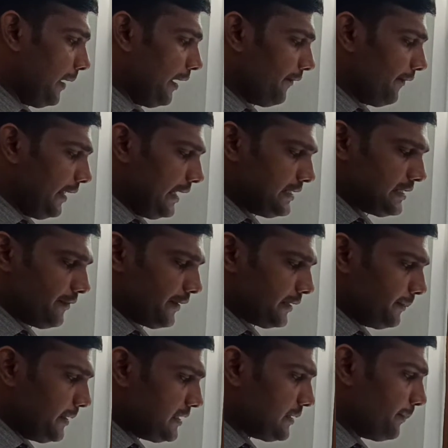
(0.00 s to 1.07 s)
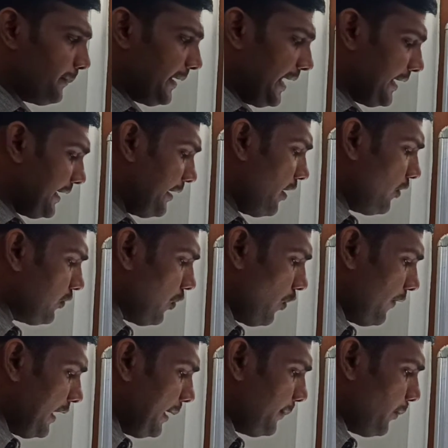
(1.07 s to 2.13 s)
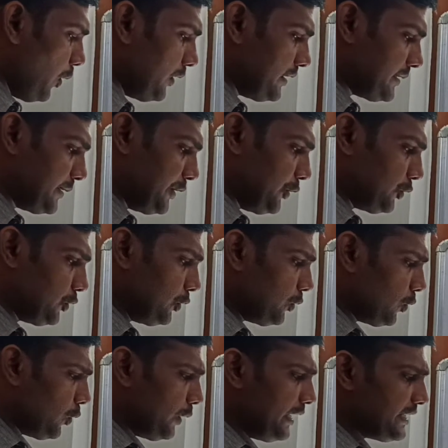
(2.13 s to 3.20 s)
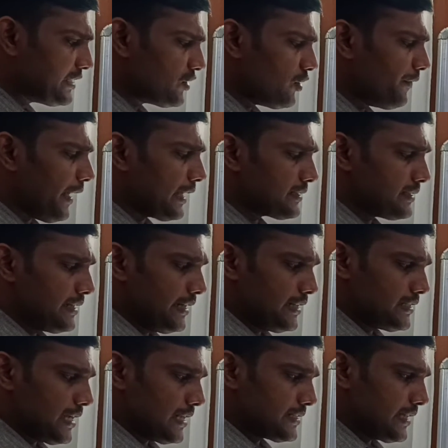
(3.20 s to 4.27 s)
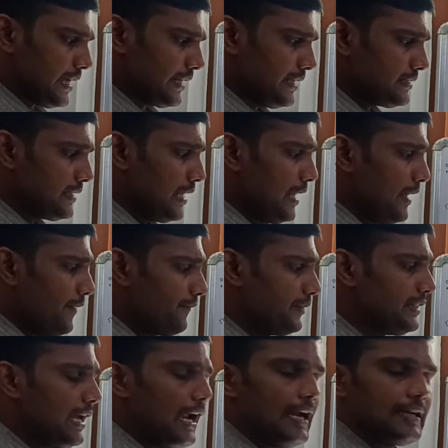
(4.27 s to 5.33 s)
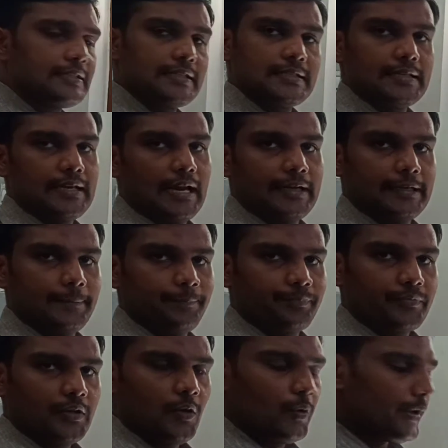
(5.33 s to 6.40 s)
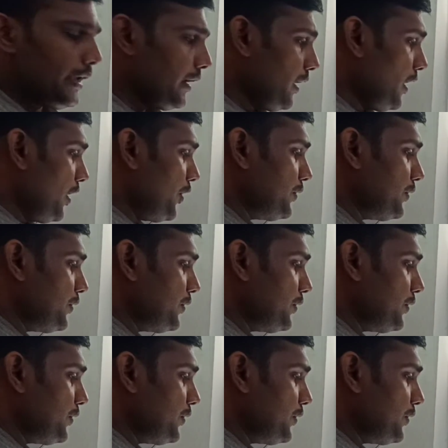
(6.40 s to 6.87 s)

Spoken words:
Avalanche effect means breaking of covalent bond is due to collision of accelerated charge carriers with the adjacent atom, okay.